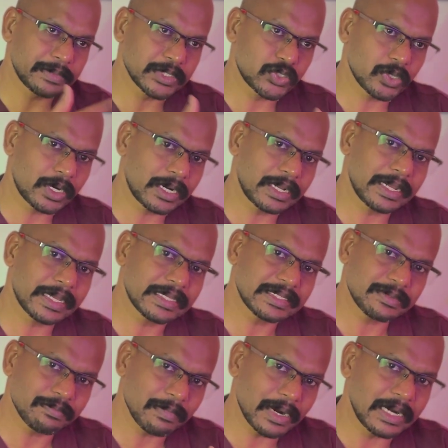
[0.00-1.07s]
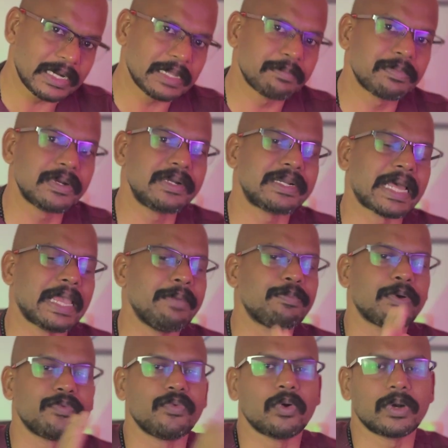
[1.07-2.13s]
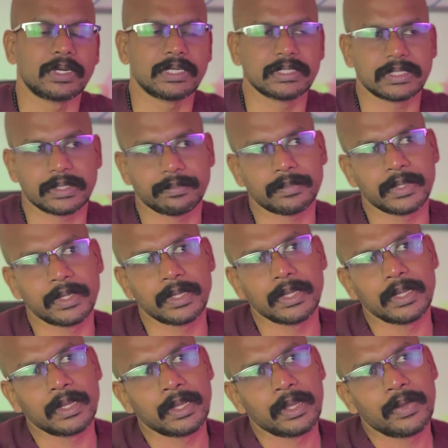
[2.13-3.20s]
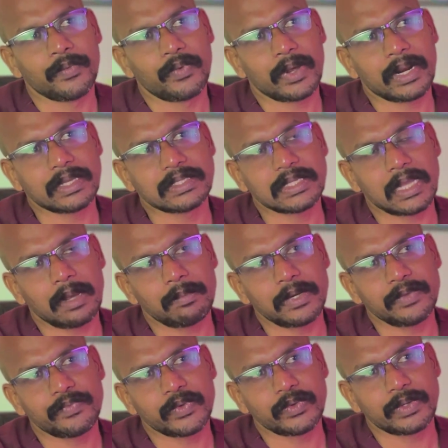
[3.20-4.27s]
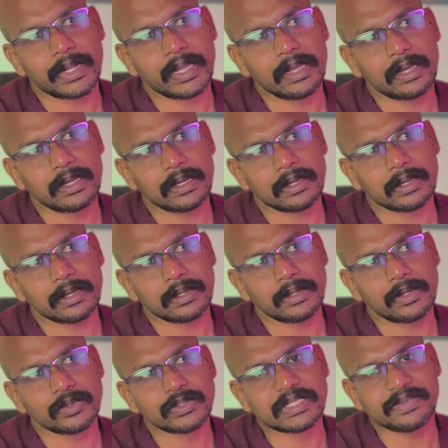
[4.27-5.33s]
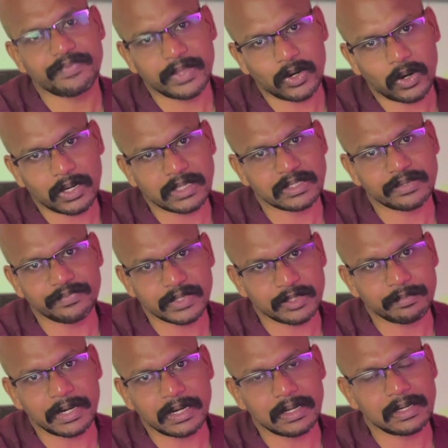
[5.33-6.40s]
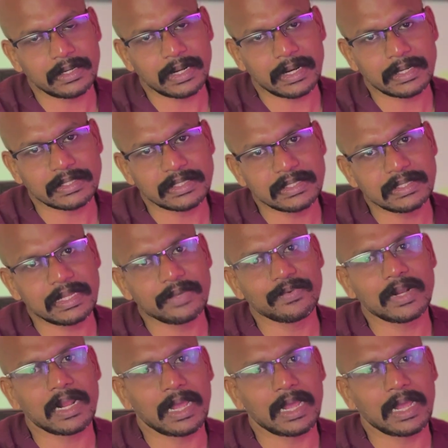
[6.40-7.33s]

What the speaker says: disorder has multiple type of autism. For example, if you take severe autism with mental retardation, they will